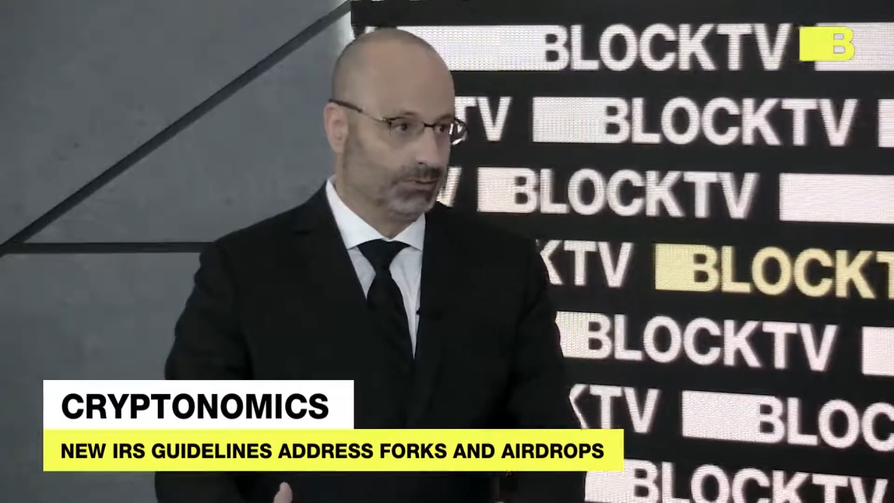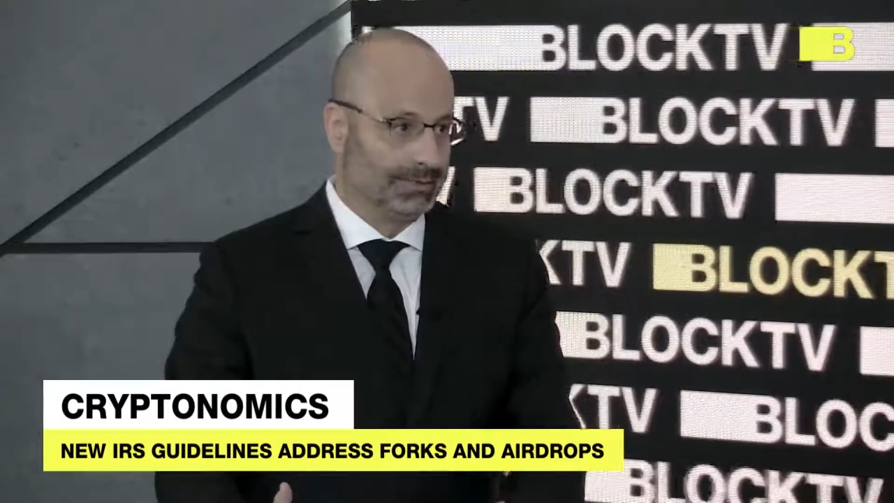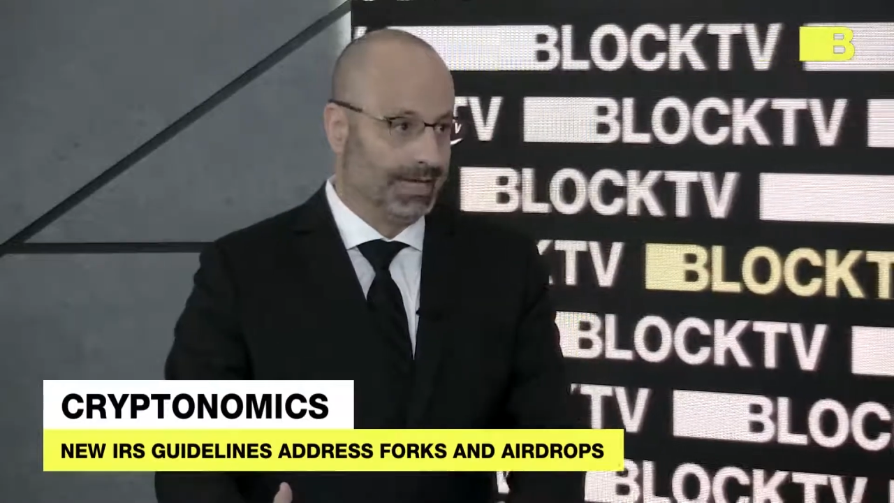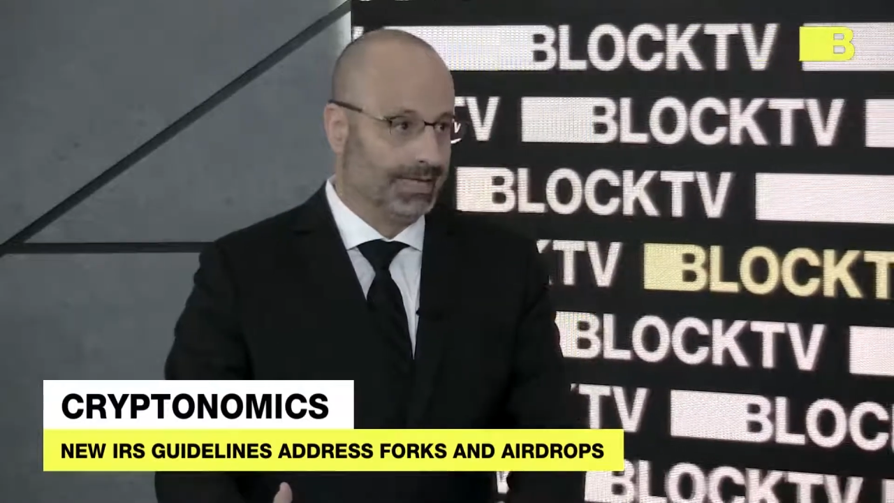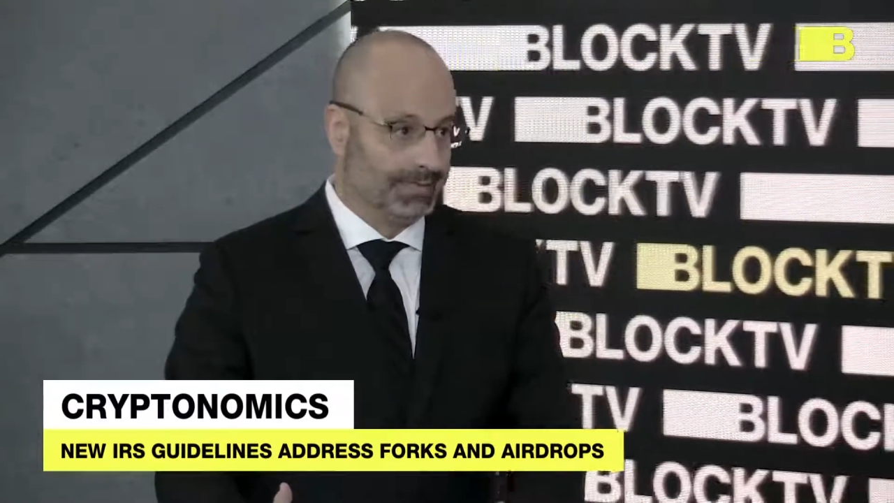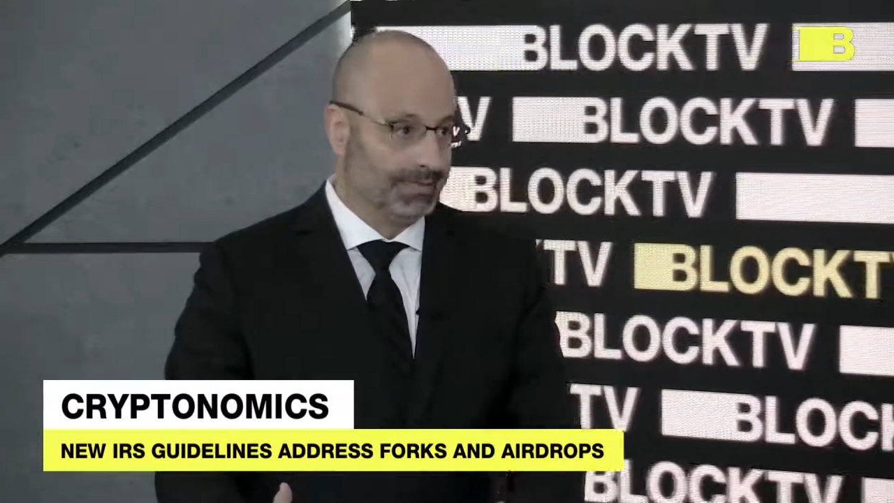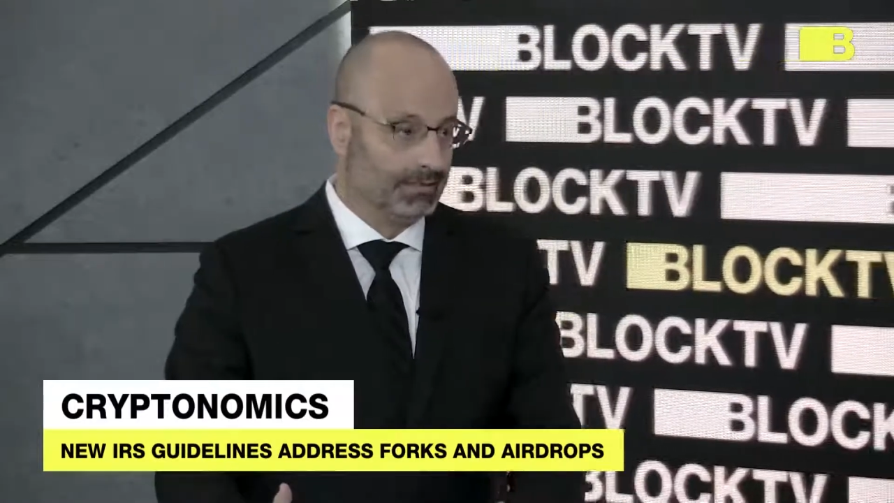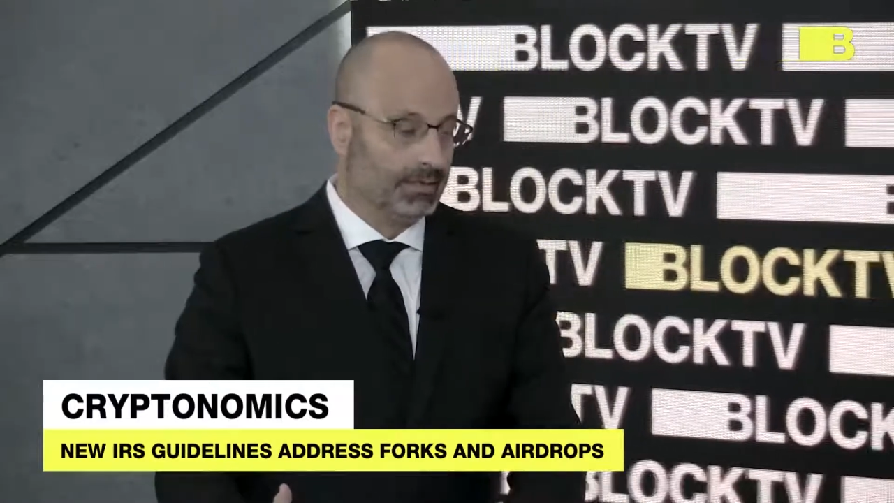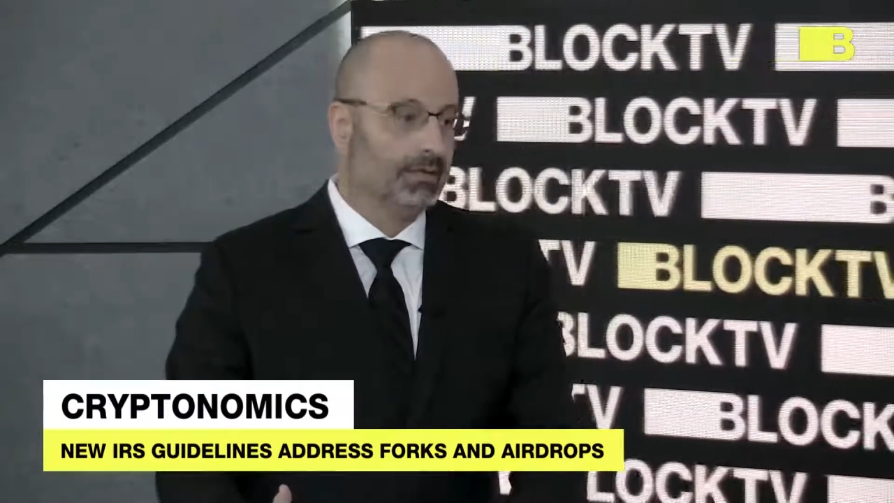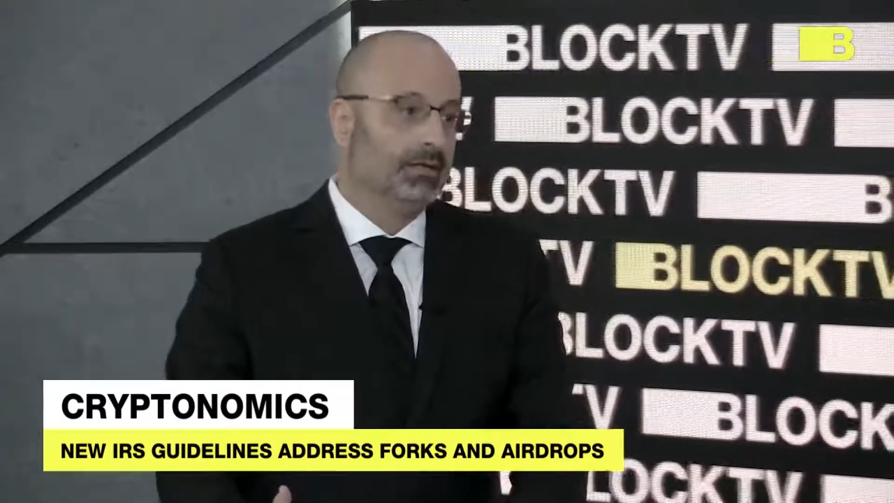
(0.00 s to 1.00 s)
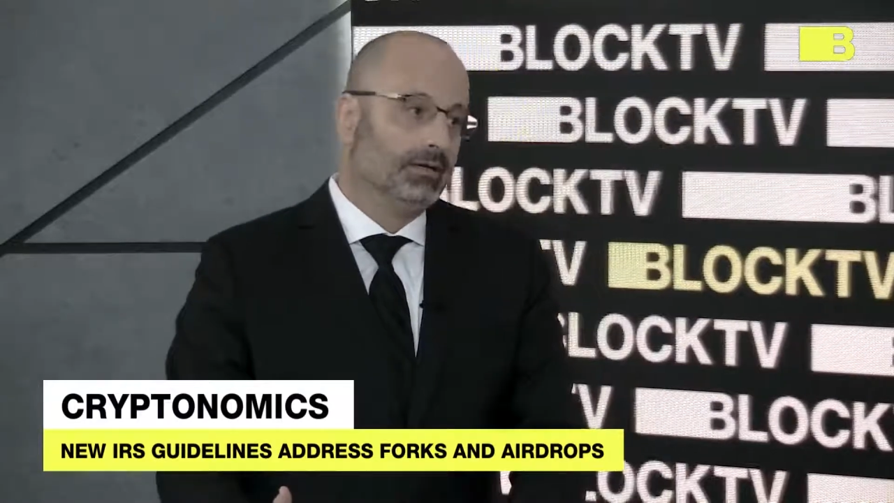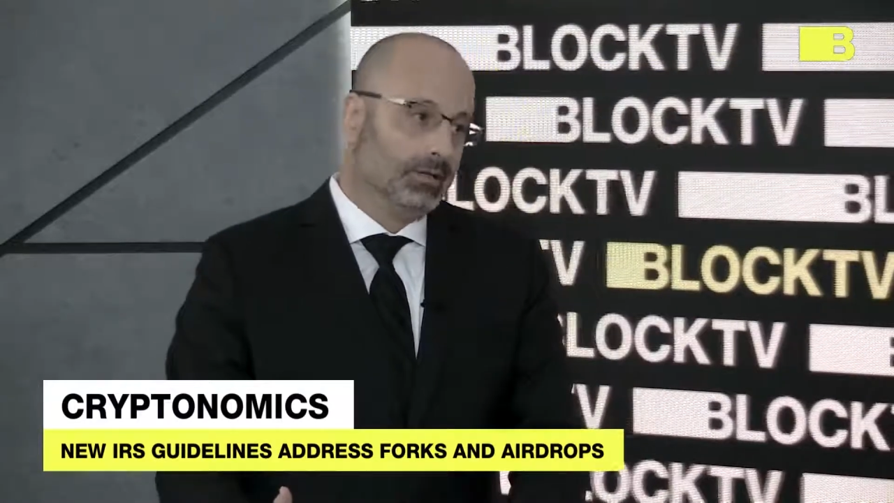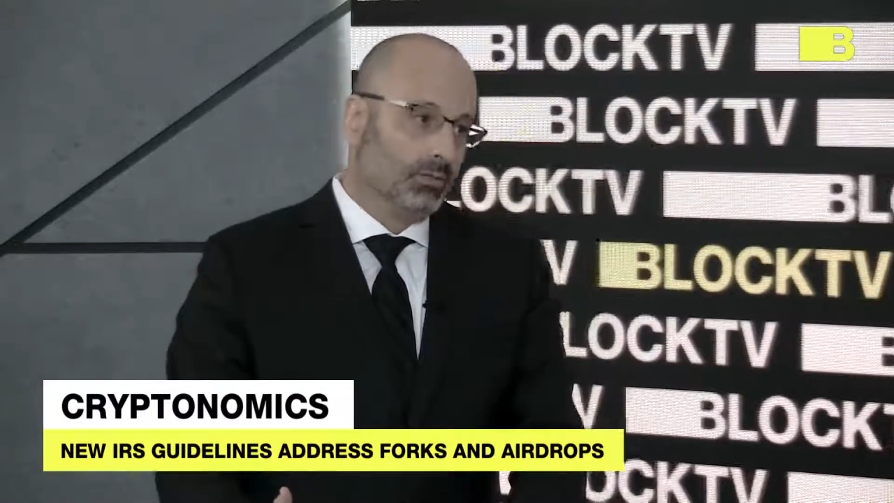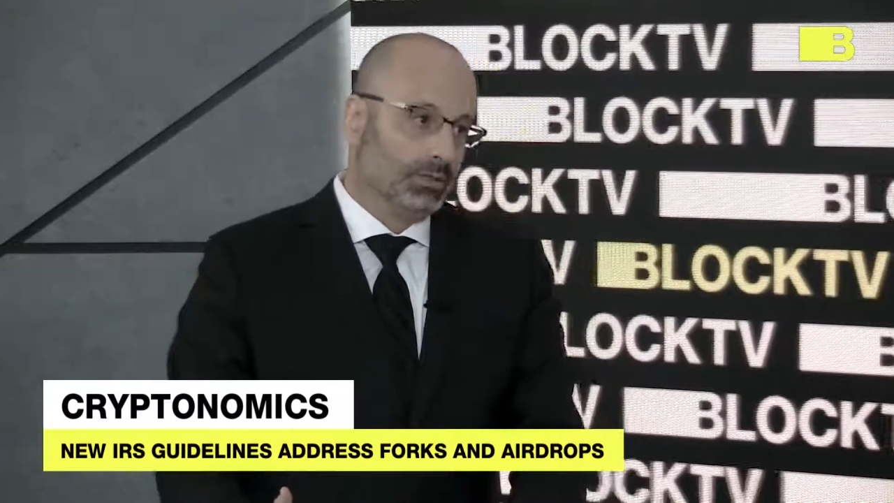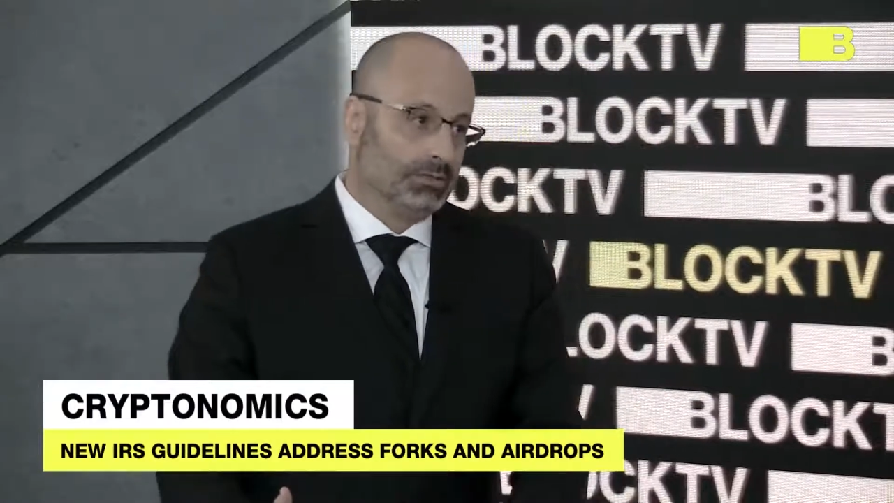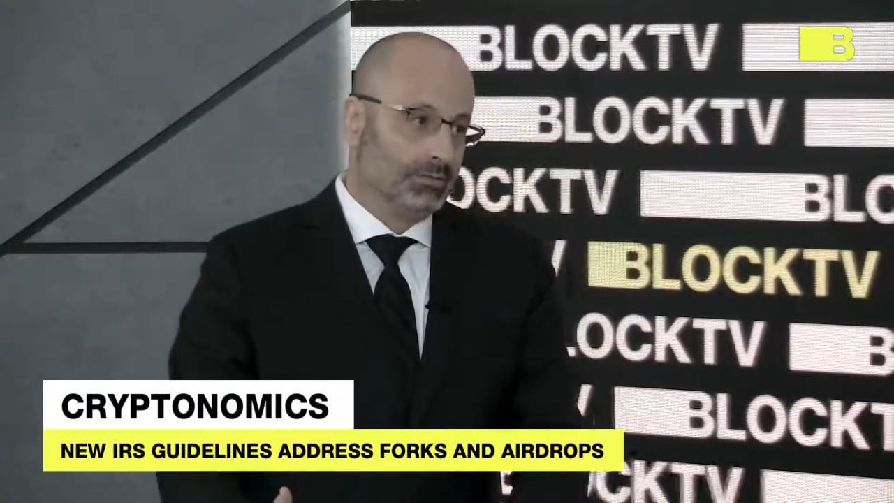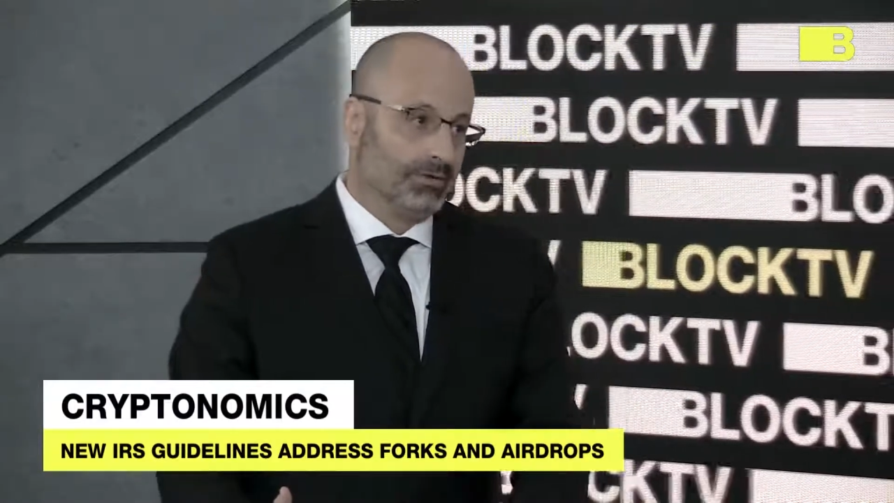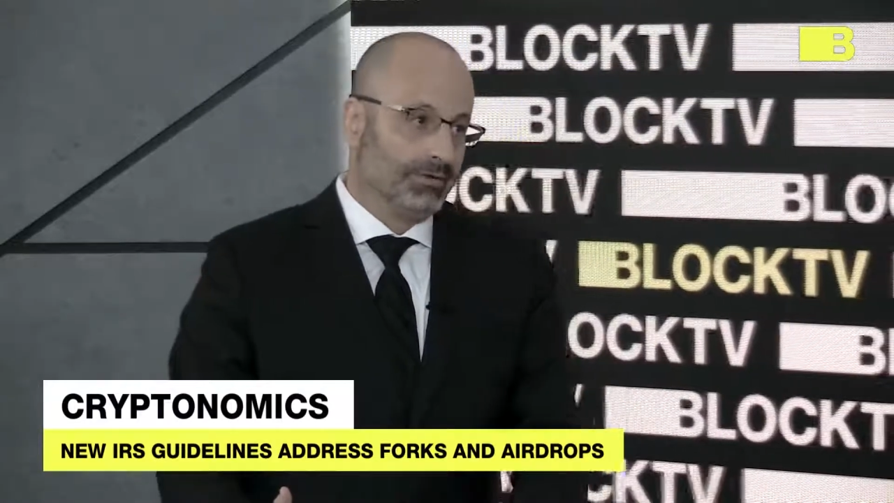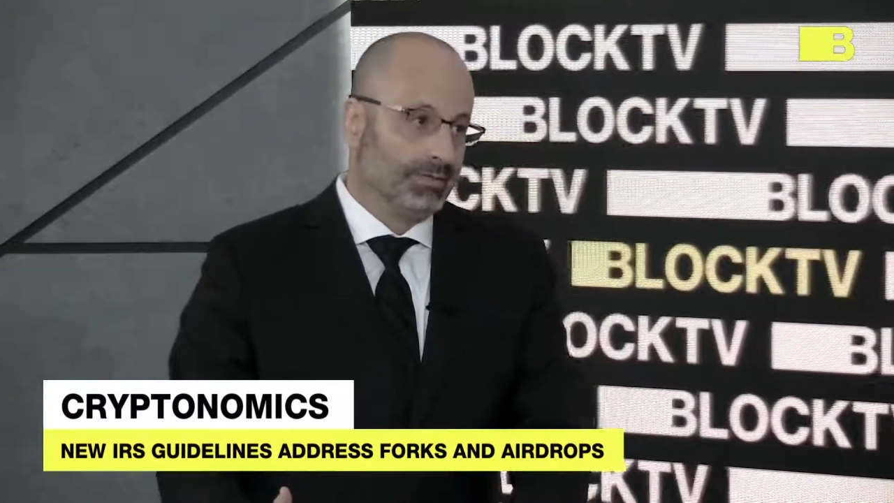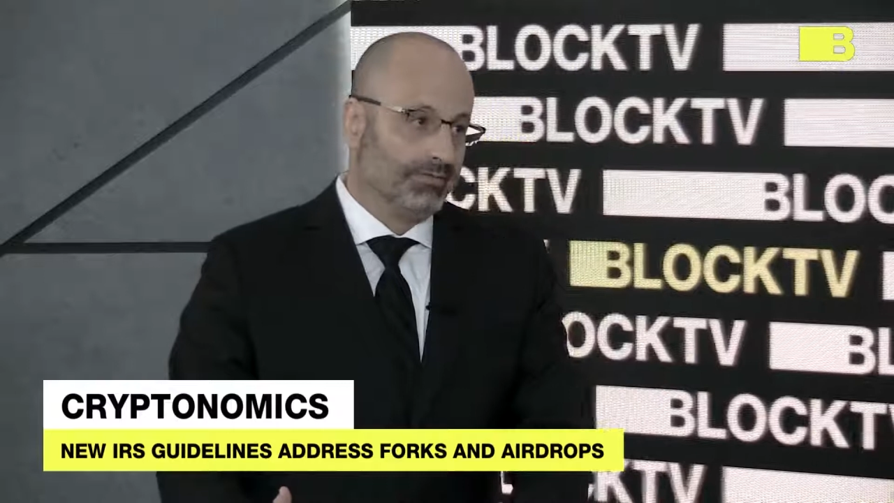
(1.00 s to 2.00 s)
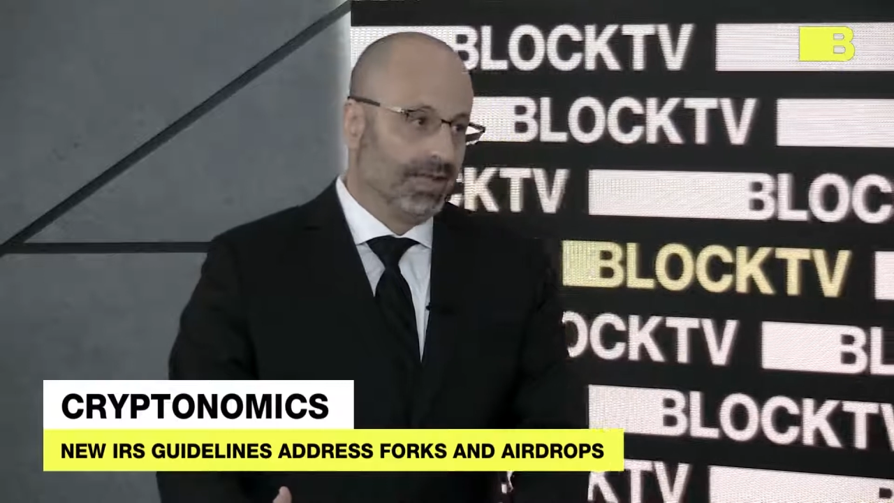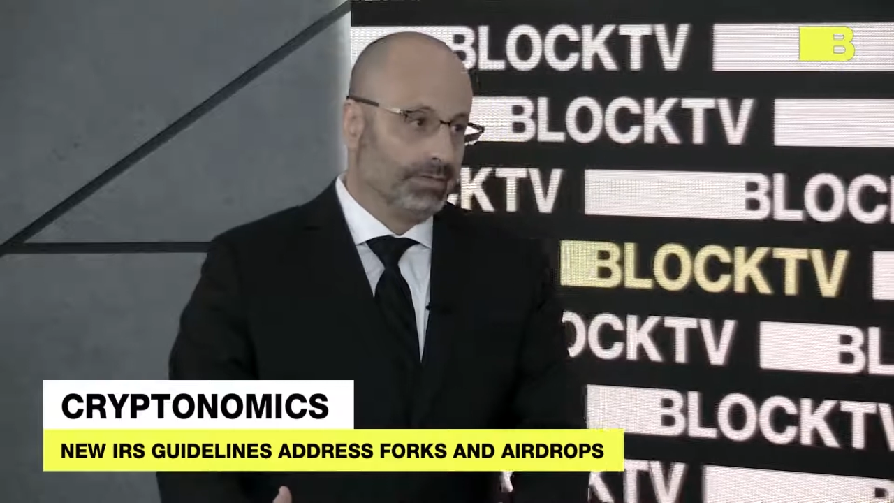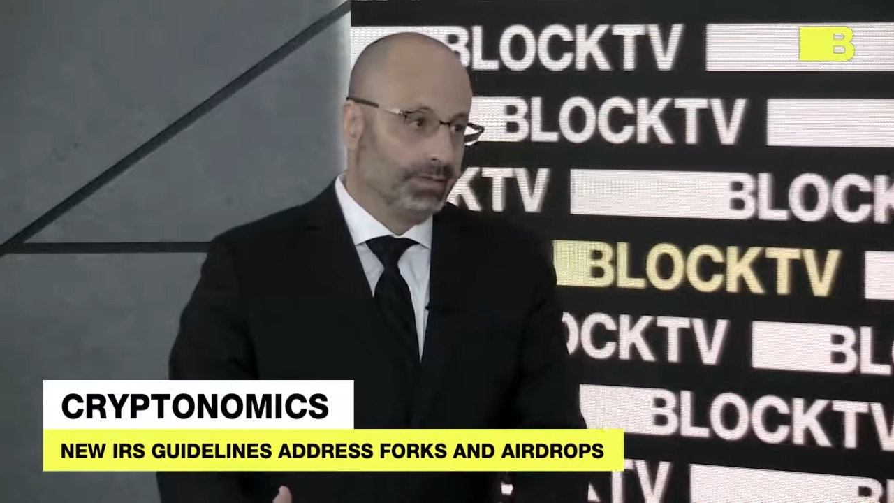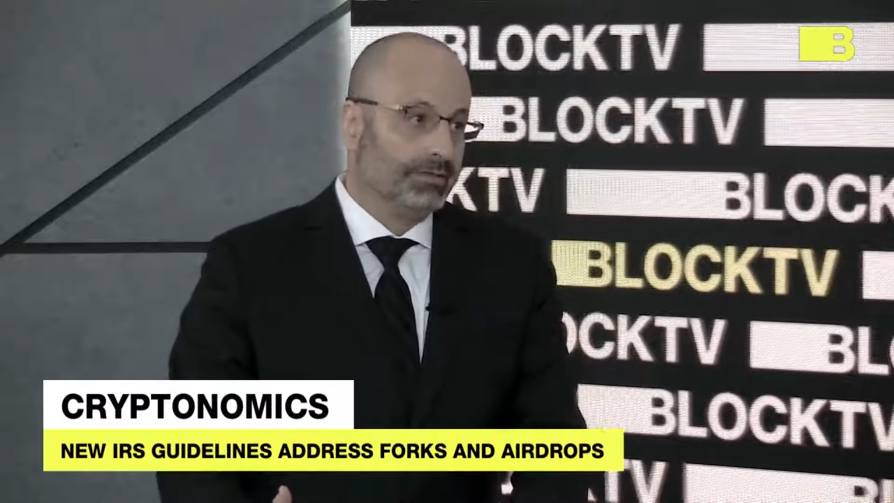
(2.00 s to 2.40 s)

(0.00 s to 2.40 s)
decided was your current value.